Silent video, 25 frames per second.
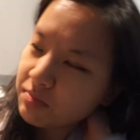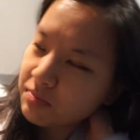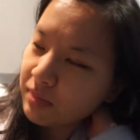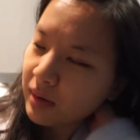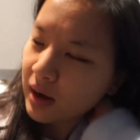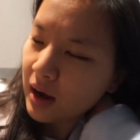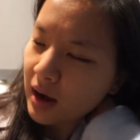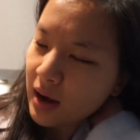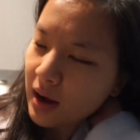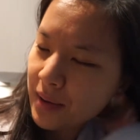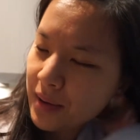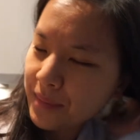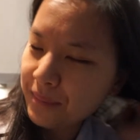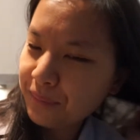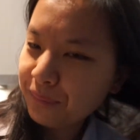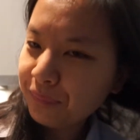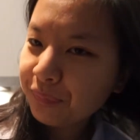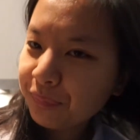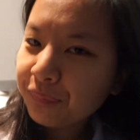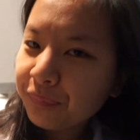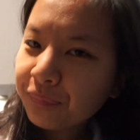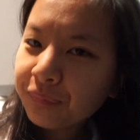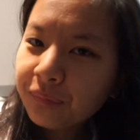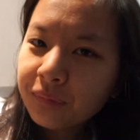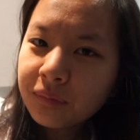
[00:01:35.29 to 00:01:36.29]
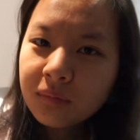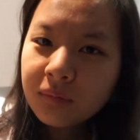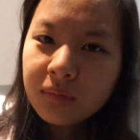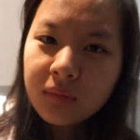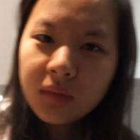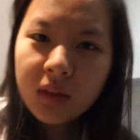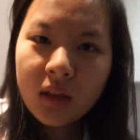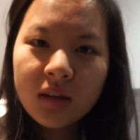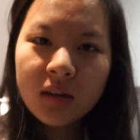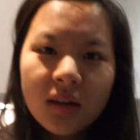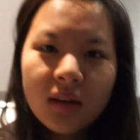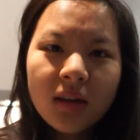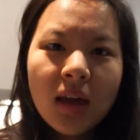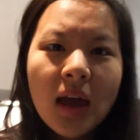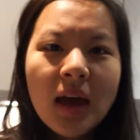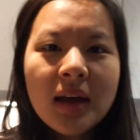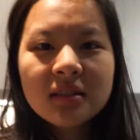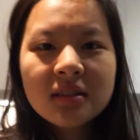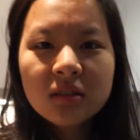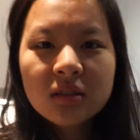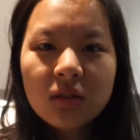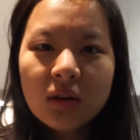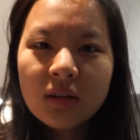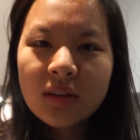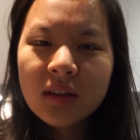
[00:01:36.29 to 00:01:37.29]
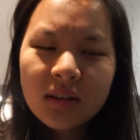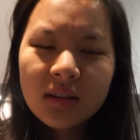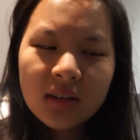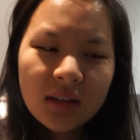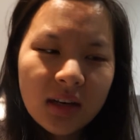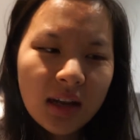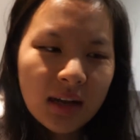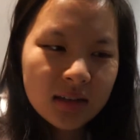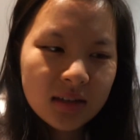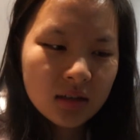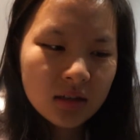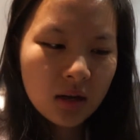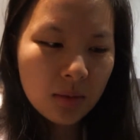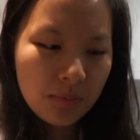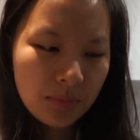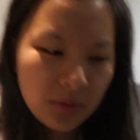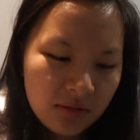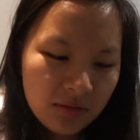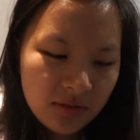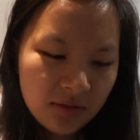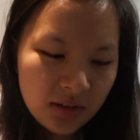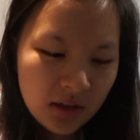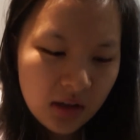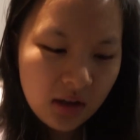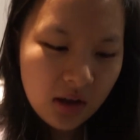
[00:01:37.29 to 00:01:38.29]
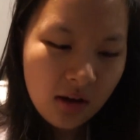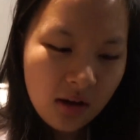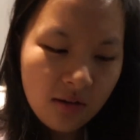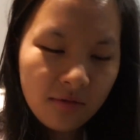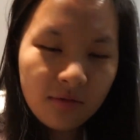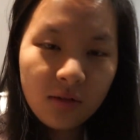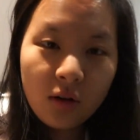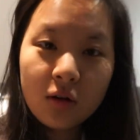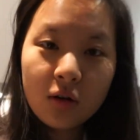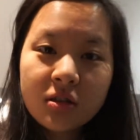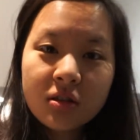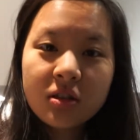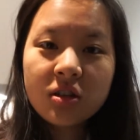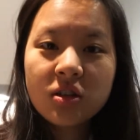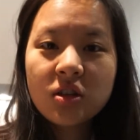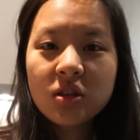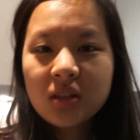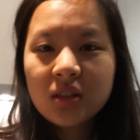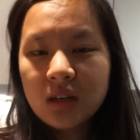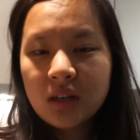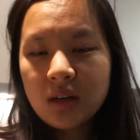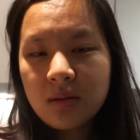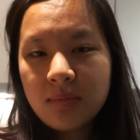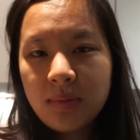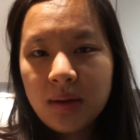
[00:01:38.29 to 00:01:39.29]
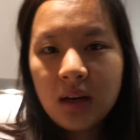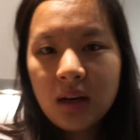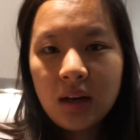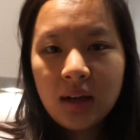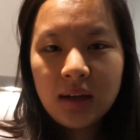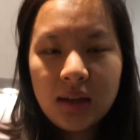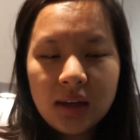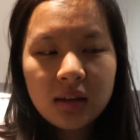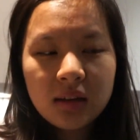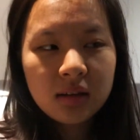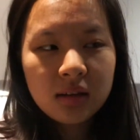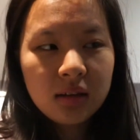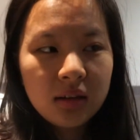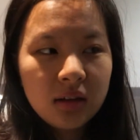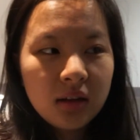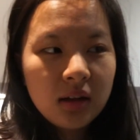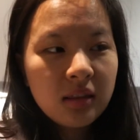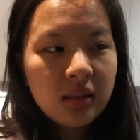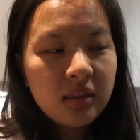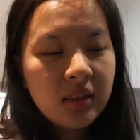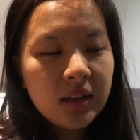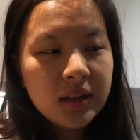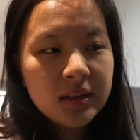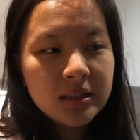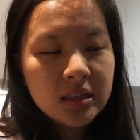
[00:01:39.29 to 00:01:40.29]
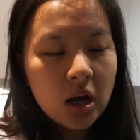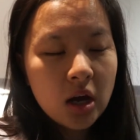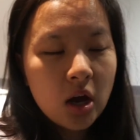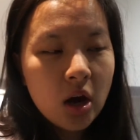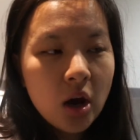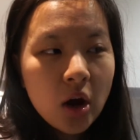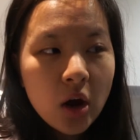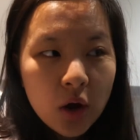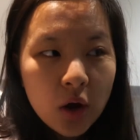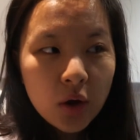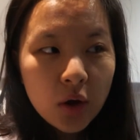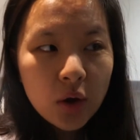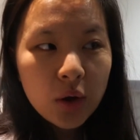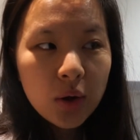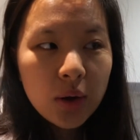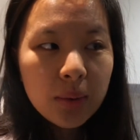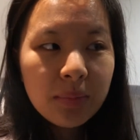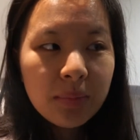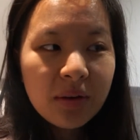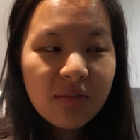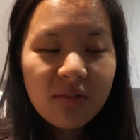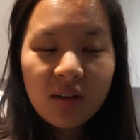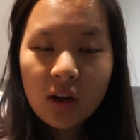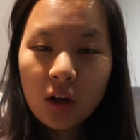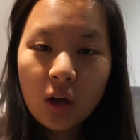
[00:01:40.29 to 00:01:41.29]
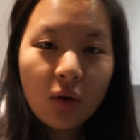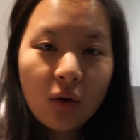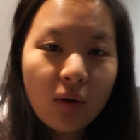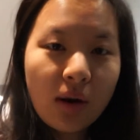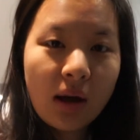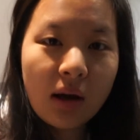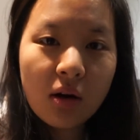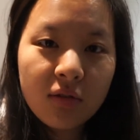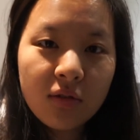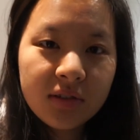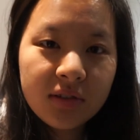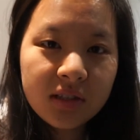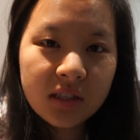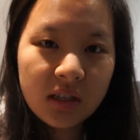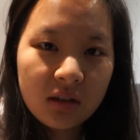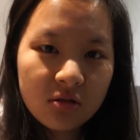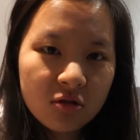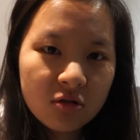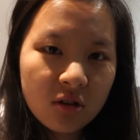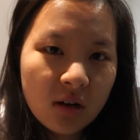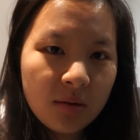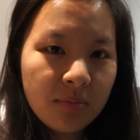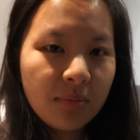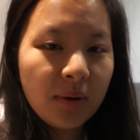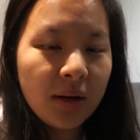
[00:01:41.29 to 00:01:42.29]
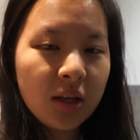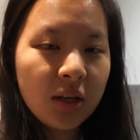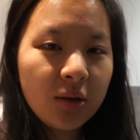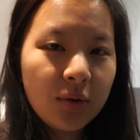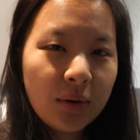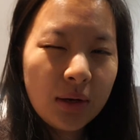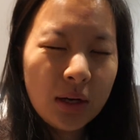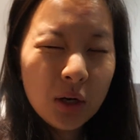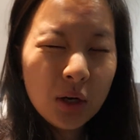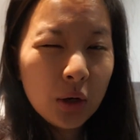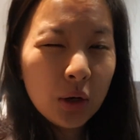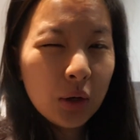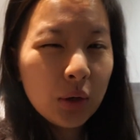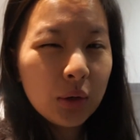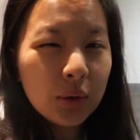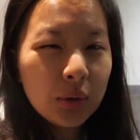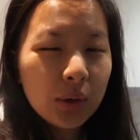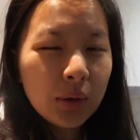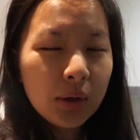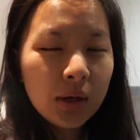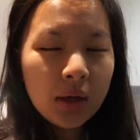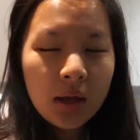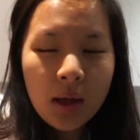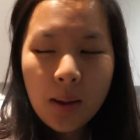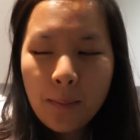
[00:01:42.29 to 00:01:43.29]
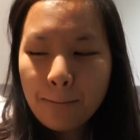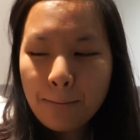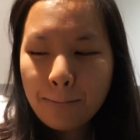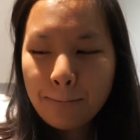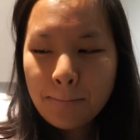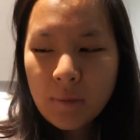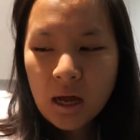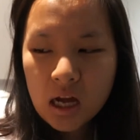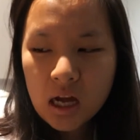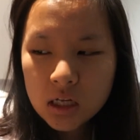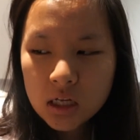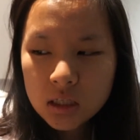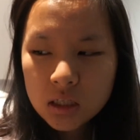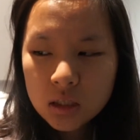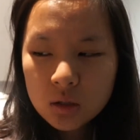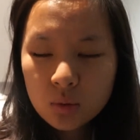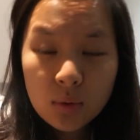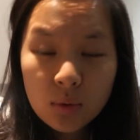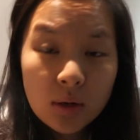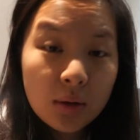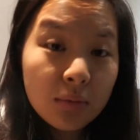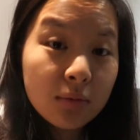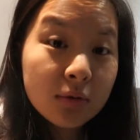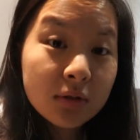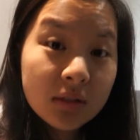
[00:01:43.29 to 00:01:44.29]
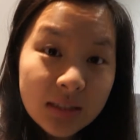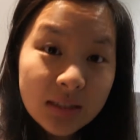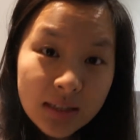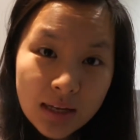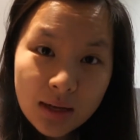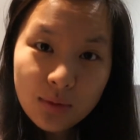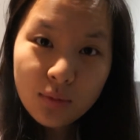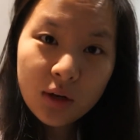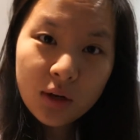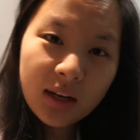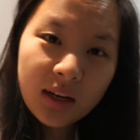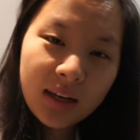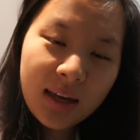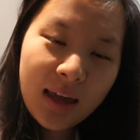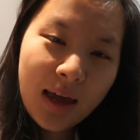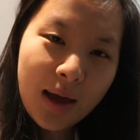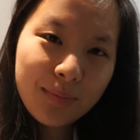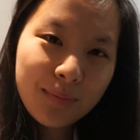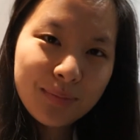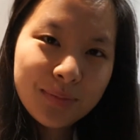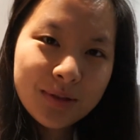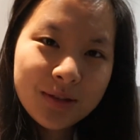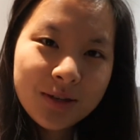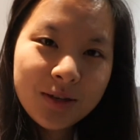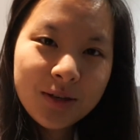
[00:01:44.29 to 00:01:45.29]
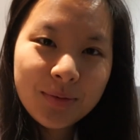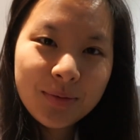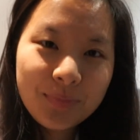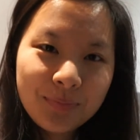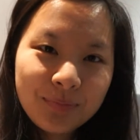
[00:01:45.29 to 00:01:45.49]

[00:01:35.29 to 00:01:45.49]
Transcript: But, yeah, so I think the next couple of vlogs are just going to be, like, things at home. If I go out, obviously, I'll try to bring you along. But we will see what I get up to.